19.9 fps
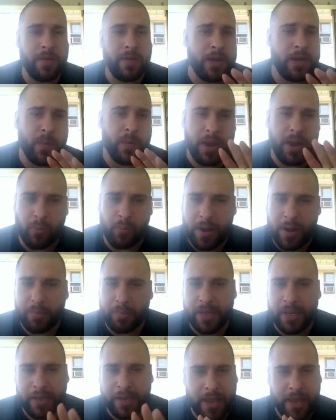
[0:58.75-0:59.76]
Anyway, I'm
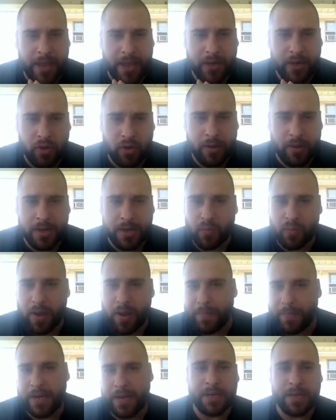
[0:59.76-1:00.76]
rambling, and you guys
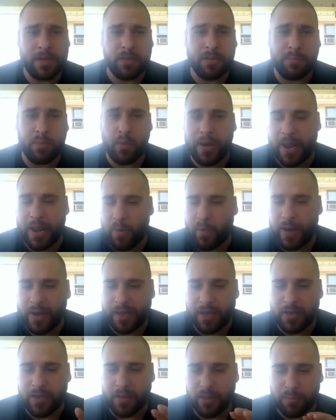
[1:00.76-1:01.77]
want me to get to the point. I want to
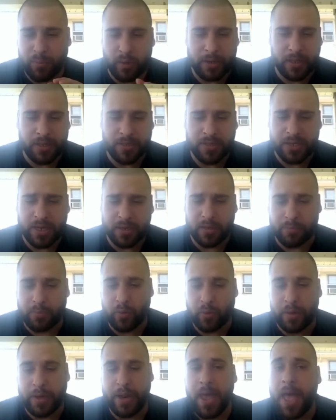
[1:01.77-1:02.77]
get to the point. Let's get to the
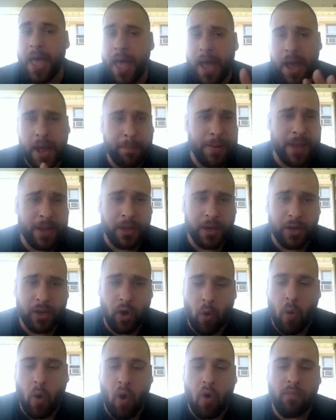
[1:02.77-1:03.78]
point. I'm not going to
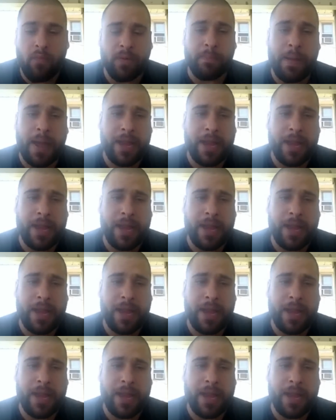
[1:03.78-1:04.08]
go over my